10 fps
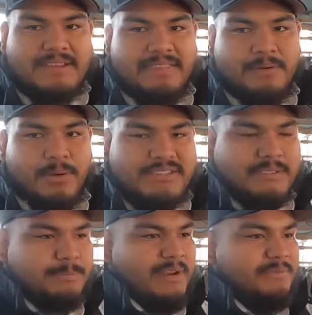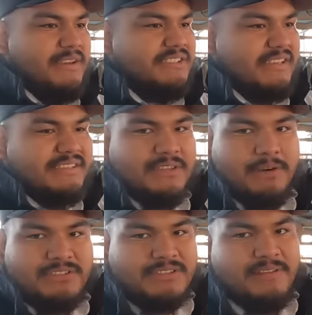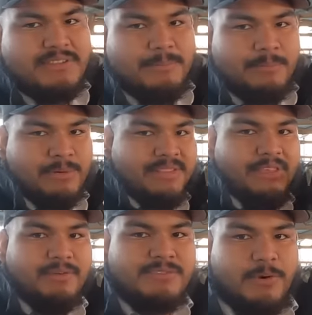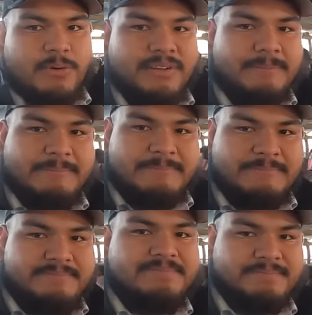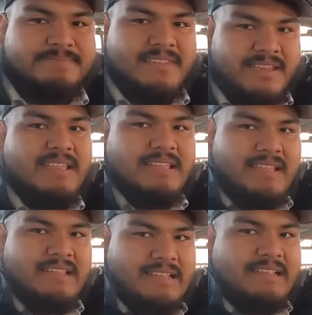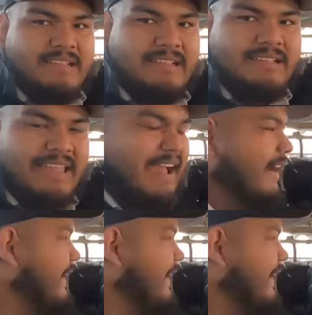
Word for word: And then once this pen finishes, they'll just lift it up and bring the other ones forward. Wow. Yeah.